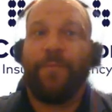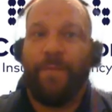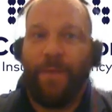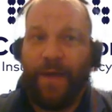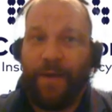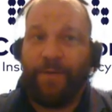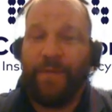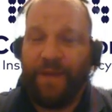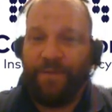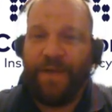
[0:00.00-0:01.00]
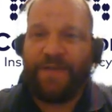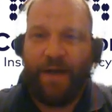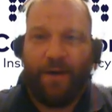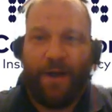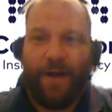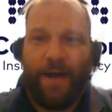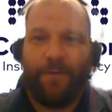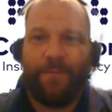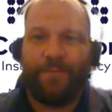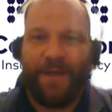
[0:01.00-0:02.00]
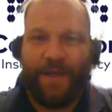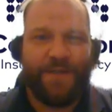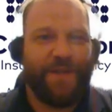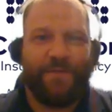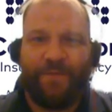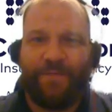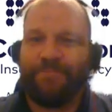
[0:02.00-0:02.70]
the, in this area now, because of